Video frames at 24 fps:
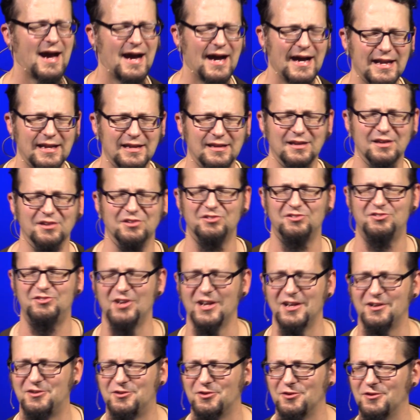kindness,
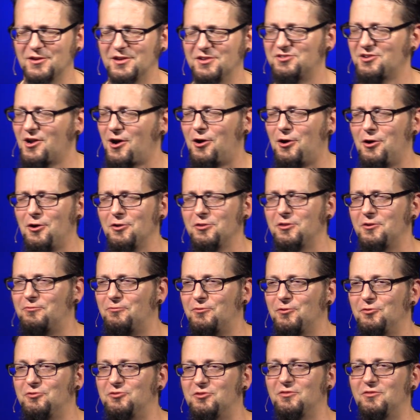gentleness, all the
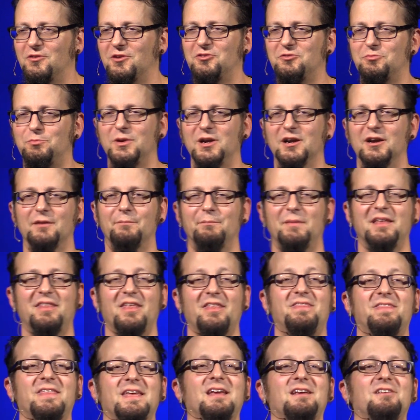fruits of the Spirit. May
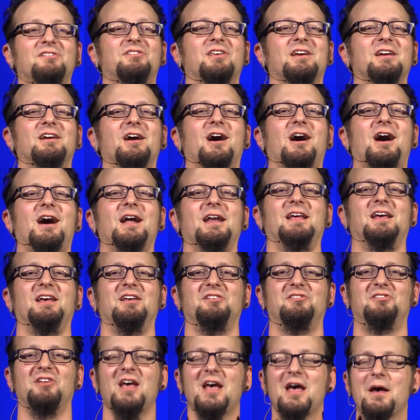the things that God
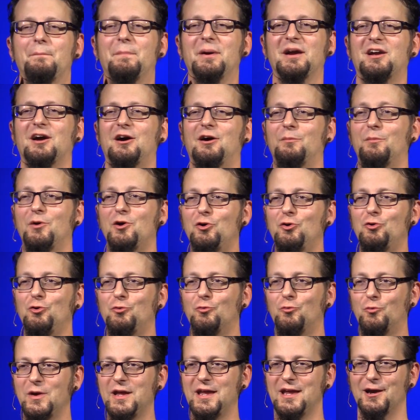is become
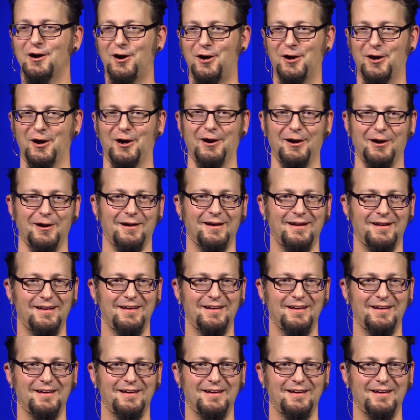who we are.